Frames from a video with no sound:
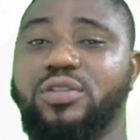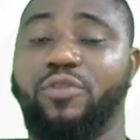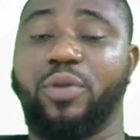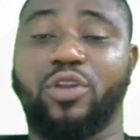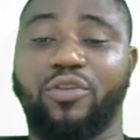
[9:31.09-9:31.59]

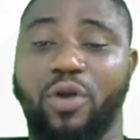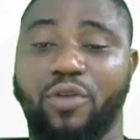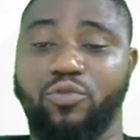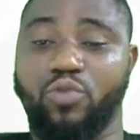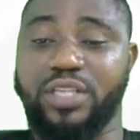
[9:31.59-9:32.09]
development
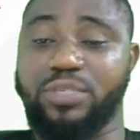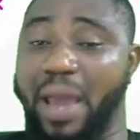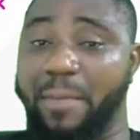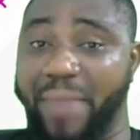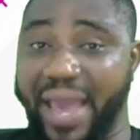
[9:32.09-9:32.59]
of wings
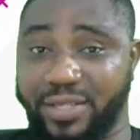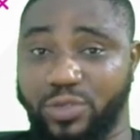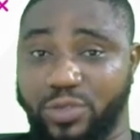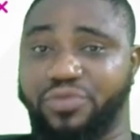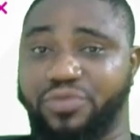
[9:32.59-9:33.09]
by birds
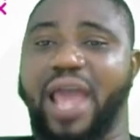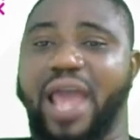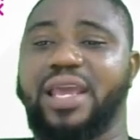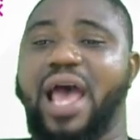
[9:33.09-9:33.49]
to fly